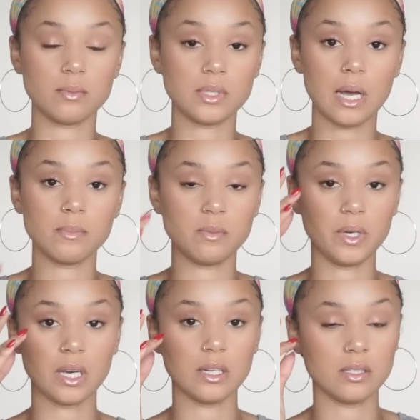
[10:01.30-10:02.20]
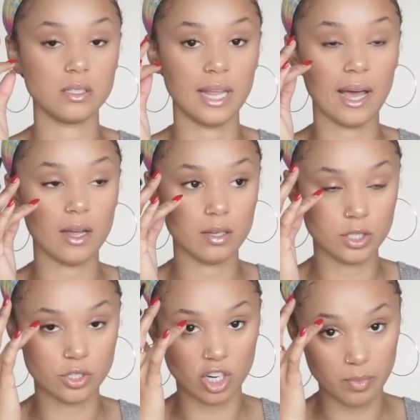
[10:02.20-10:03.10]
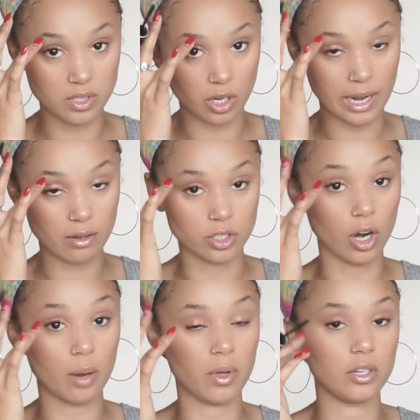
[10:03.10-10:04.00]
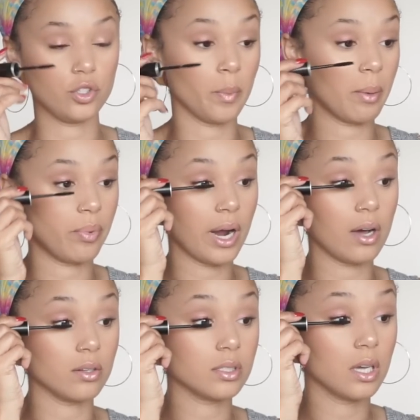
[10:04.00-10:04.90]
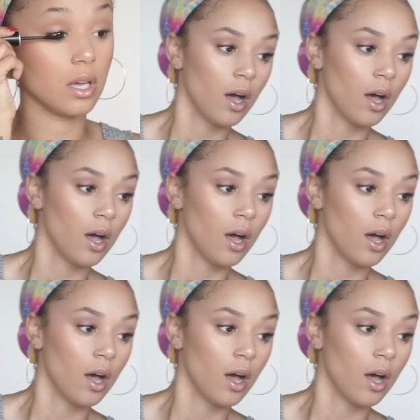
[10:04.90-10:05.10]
sometimes, because that determines on how dark I'm going to do my brows.